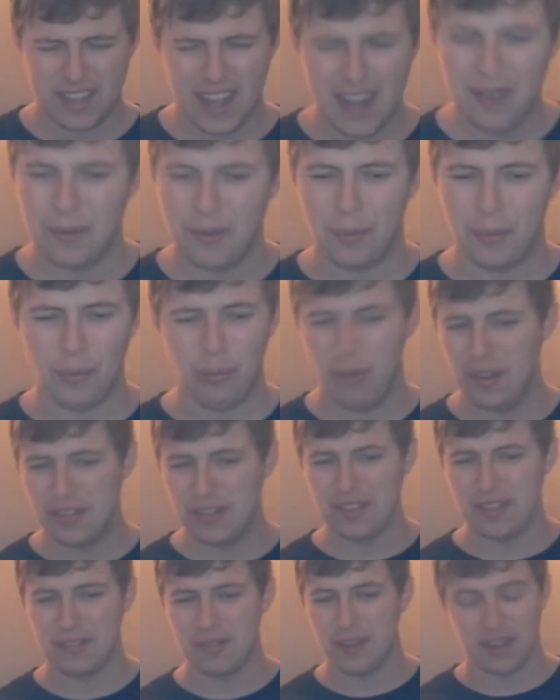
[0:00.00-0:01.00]
I don't know what the
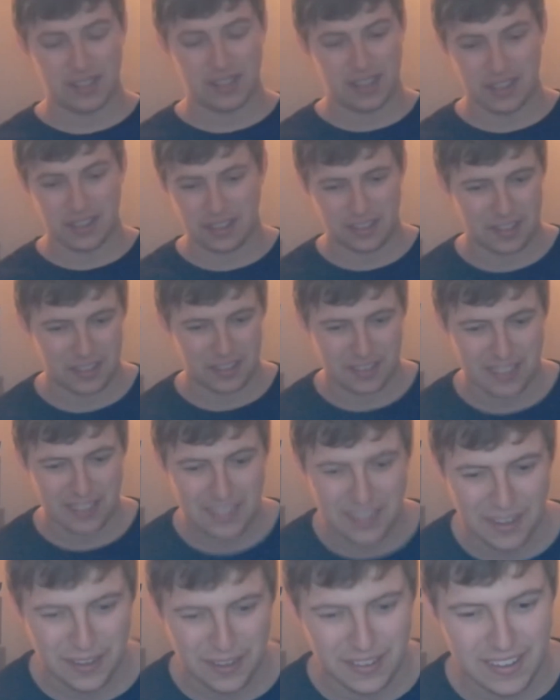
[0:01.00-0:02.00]
fuck this is,
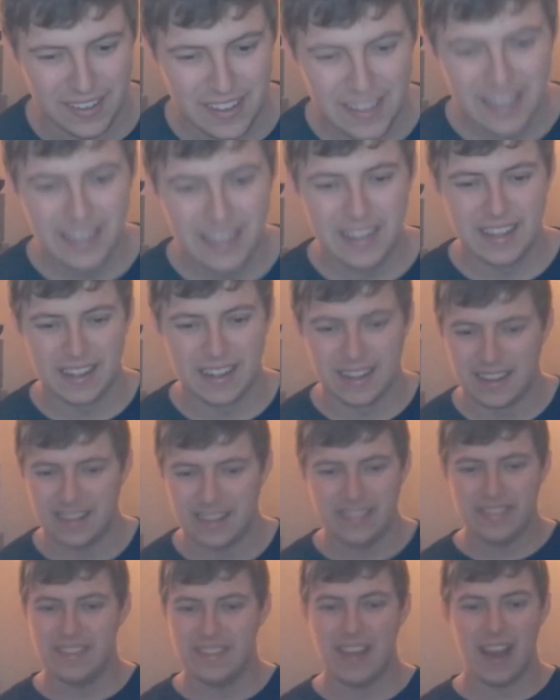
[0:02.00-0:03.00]
dude.
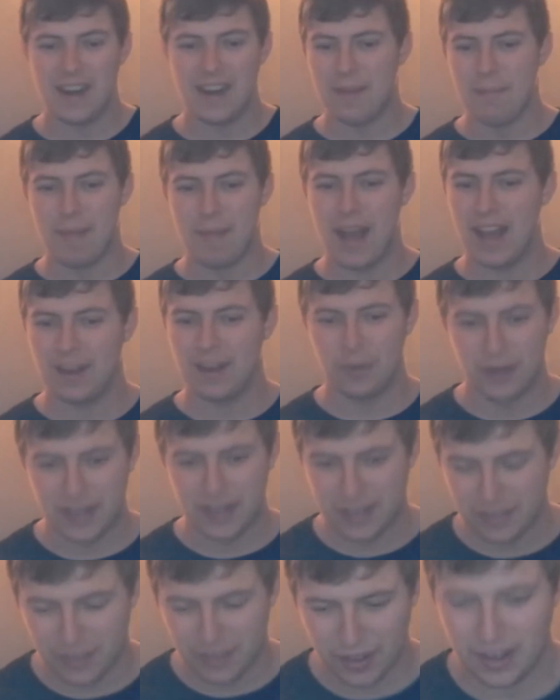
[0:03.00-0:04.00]
Not in a bad way,
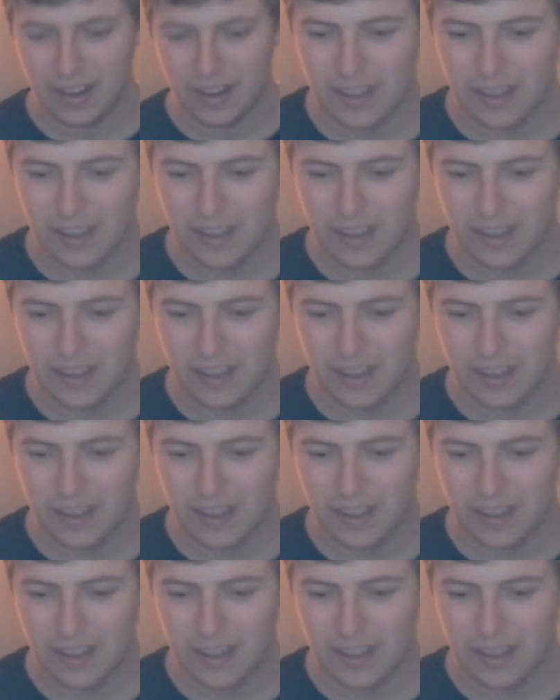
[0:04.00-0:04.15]
either.